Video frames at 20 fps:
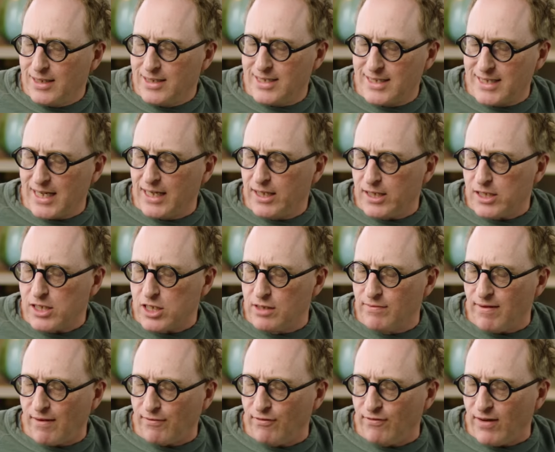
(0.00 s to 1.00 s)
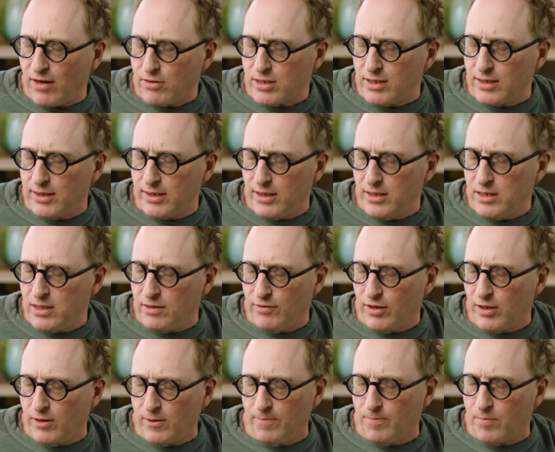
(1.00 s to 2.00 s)
Silliest you've ever felt in an
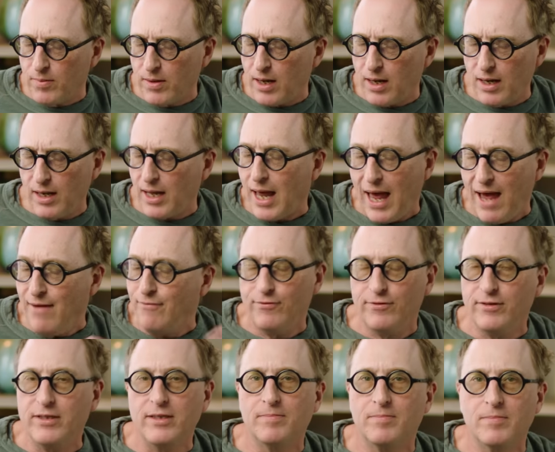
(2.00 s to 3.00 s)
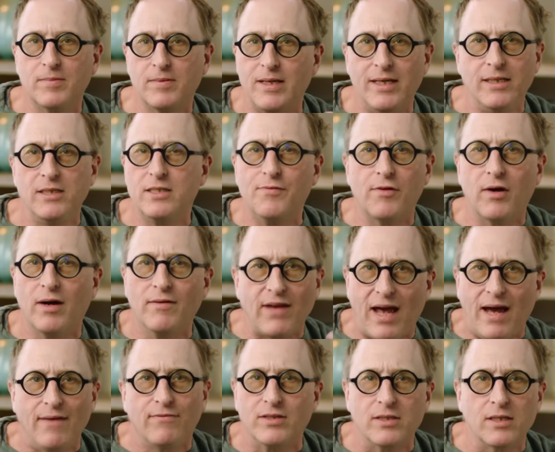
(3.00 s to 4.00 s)
interview, like every interview
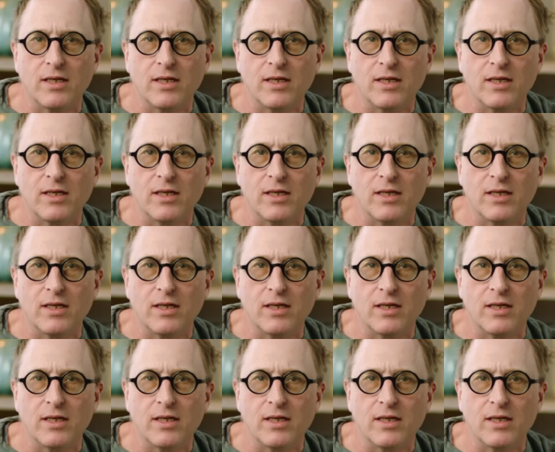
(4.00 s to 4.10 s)
I've ever